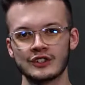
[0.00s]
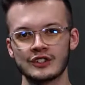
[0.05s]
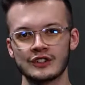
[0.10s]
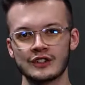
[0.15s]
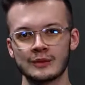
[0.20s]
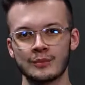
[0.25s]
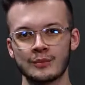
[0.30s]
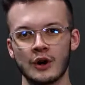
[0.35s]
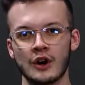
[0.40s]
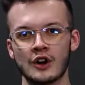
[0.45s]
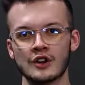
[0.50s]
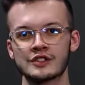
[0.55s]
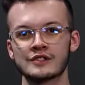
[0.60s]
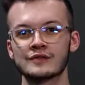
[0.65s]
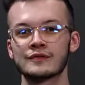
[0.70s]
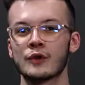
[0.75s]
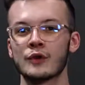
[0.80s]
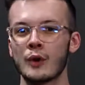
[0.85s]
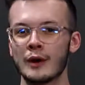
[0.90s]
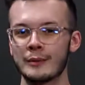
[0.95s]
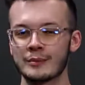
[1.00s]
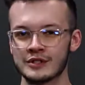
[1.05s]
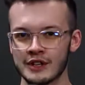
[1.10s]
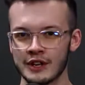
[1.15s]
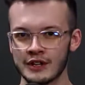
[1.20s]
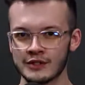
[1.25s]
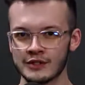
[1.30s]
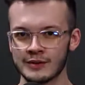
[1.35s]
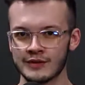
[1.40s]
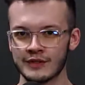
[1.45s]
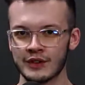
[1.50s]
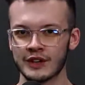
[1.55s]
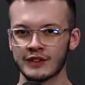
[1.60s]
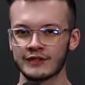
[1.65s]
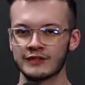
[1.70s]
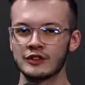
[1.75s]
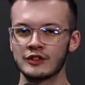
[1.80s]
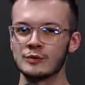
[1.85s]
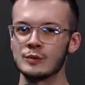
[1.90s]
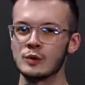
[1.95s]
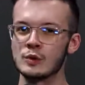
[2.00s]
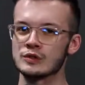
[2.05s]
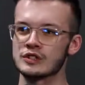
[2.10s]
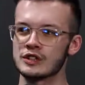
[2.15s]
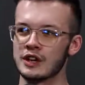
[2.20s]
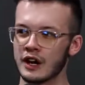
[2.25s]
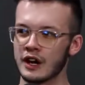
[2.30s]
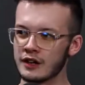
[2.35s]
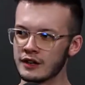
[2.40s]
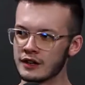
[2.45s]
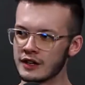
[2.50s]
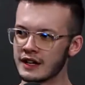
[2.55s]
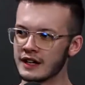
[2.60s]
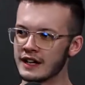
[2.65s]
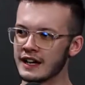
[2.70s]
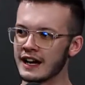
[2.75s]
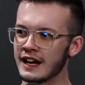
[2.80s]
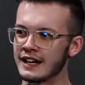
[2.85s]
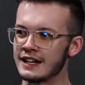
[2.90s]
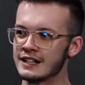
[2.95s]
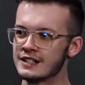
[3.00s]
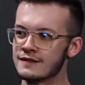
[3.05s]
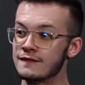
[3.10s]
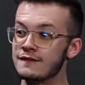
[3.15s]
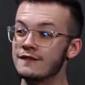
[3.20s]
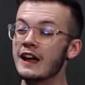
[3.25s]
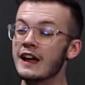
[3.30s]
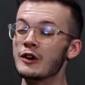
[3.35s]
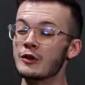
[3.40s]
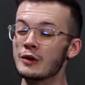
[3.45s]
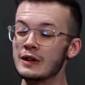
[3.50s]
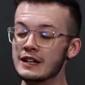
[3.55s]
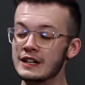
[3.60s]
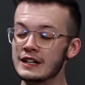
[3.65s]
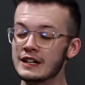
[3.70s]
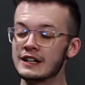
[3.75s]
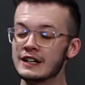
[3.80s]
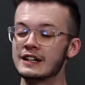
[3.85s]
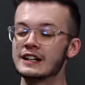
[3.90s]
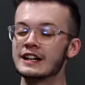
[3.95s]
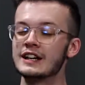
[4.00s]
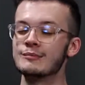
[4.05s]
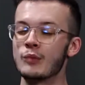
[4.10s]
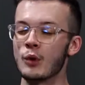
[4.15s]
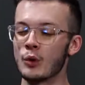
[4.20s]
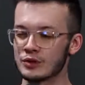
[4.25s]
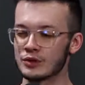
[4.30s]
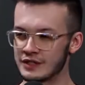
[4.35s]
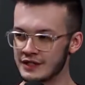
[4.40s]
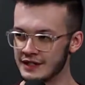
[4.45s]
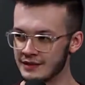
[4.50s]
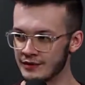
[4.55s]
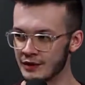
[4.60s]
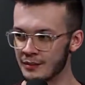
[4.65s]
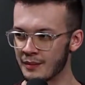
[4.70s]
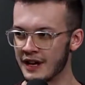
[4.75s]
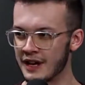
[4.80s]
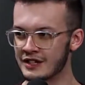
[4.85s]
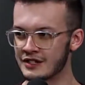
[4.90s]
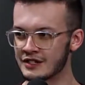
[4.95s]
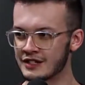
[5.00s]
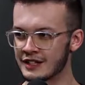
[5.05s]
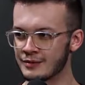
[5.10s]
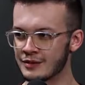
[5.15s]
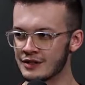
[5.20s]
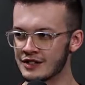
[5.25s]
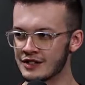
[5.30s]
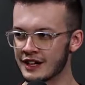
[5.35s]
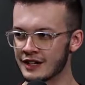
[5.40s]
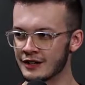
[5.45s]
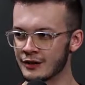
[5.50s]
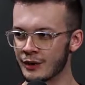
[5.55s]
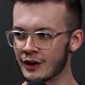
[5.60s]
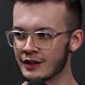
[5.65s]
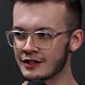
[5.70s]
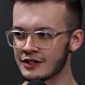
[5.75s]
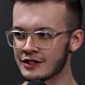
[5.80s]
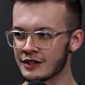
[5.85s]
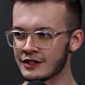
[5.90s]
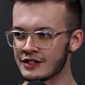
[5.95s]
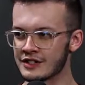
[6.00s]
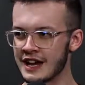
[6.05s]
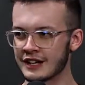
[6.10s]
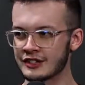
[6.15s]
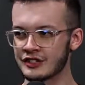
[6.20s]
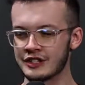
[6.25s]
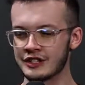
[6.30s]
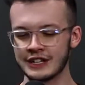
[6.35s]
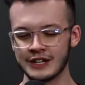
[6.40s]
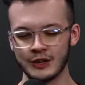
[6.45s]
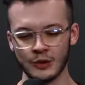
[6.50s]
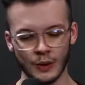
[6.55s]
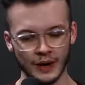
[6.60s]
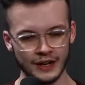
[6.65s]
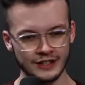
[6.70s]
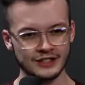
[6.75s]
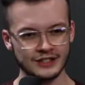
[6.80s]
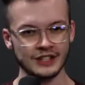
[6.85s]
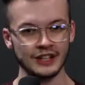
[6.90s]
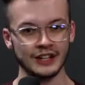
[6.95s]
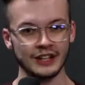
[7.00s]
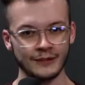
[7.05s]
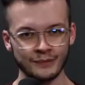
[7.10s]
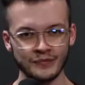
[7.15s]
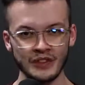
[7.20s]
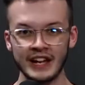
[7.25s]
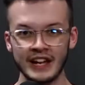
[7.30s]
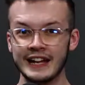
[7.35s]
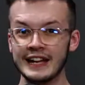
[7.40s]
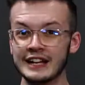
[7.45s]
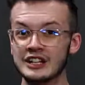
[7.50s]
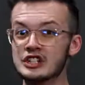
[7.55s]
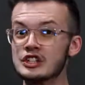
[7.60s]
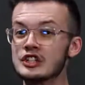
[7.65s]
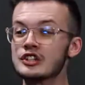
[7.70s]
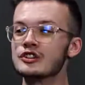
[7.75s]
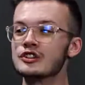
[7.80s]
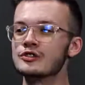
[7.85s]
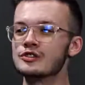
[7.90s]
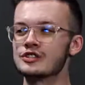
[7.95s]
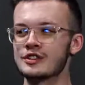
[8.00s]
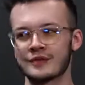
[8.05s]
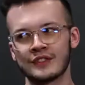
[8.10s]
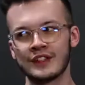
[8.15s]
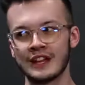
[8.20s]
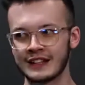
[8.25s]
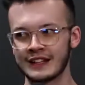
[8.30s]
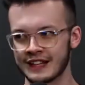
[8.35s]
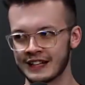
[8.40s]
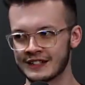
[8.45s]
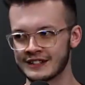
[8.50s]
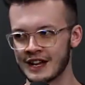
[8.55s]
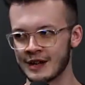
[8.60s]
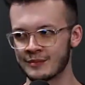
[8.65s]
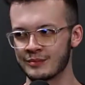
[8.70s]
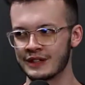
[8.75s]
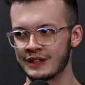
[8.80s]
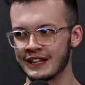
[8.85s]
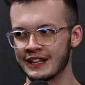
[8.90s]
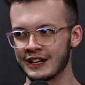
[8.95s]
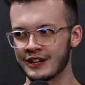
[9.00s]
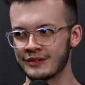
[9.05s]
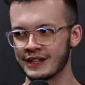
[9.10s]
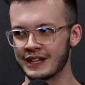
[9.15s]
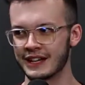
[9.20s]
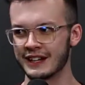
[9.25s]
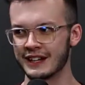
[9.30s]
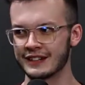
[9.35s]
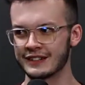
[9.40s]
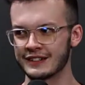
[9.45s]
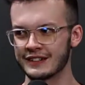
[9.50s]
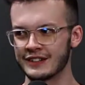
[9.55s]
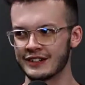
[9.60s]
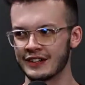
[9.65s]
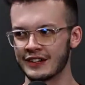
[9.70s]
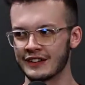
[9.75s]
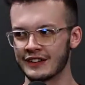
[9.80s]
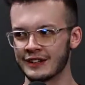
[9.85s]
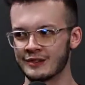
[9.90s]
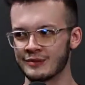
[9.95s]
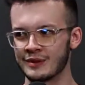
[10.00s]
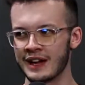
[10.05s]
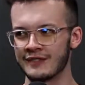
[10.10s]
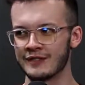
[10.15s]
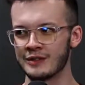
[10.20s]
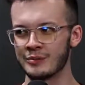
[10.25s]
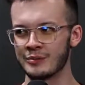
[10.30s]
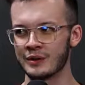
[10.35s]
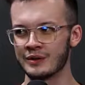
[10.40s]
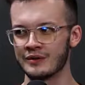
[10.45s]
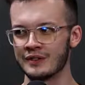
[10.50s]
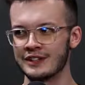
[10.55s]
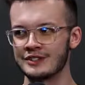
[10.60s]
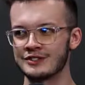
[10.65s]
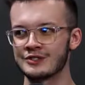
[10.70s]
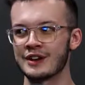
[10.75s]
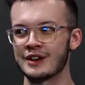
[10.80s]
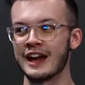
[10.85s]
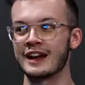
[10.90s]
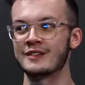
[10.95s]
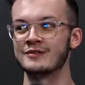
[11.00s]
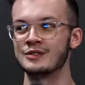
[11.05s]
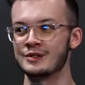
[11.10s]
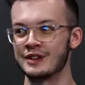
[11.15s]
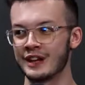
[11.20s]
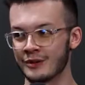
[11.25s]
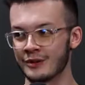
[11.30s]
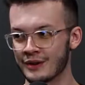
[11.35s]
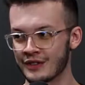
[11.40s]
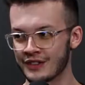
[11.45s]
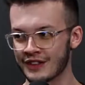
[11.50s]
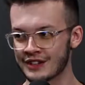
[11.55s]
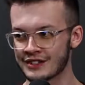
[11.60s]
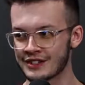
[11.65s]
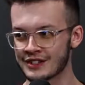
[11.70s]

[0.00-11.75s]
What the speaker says: the past 4 episodes. We've got a few more to go, and it's very important information that we're saying, Lerato. It's actually quite a exclusive thing that's happening over here. You know, that we have the privilege to have you here with us.